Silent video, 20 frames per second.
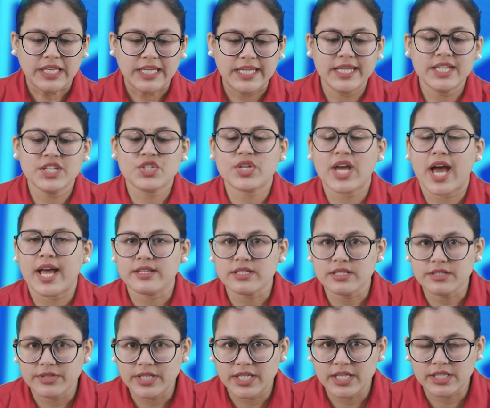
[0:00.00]
Each
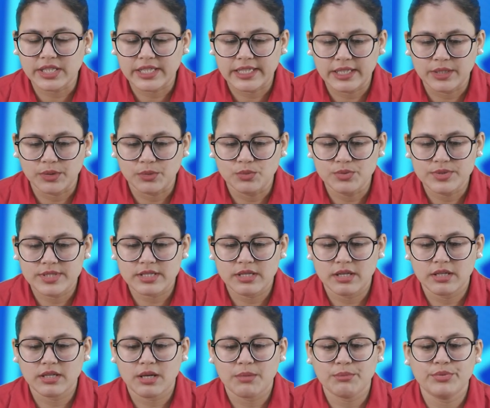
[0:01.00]
category includes
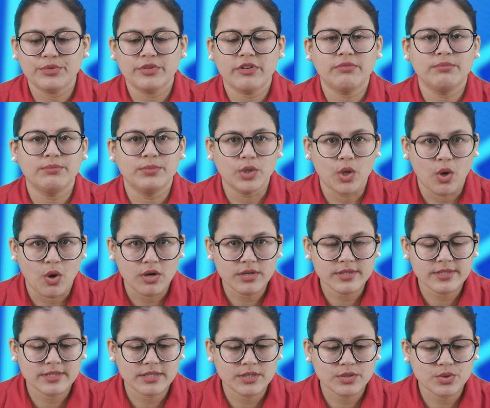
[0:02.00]
a number of
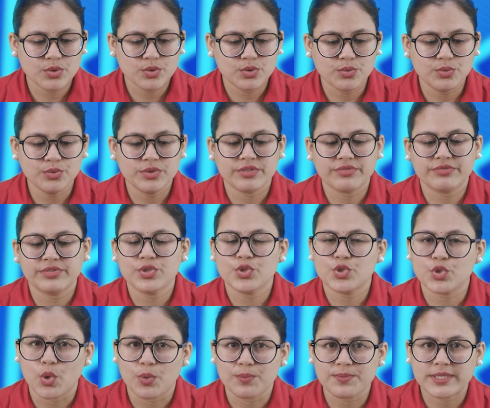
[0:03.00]
blocks to do
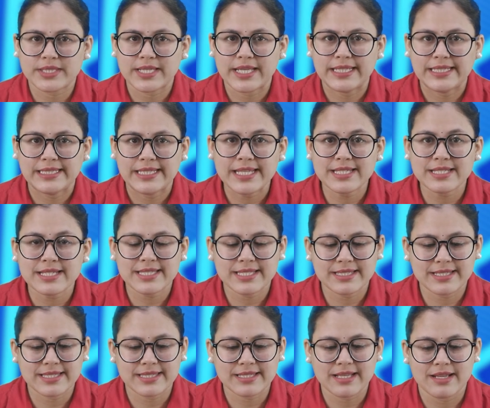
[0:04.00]
different jobs. Let us
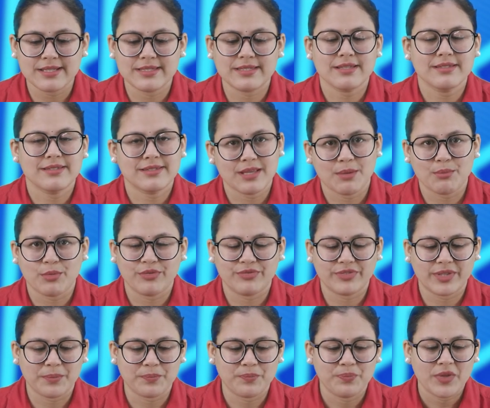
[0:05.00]
discuss some of
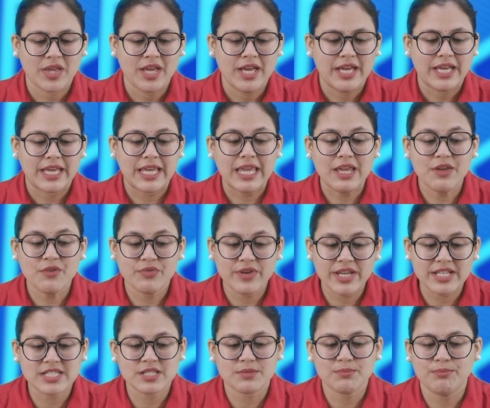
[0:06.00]
them.
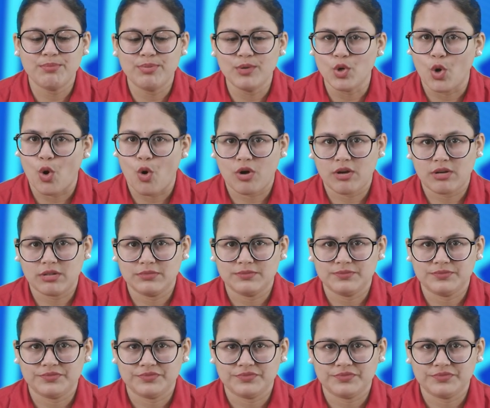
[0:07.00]
Events block.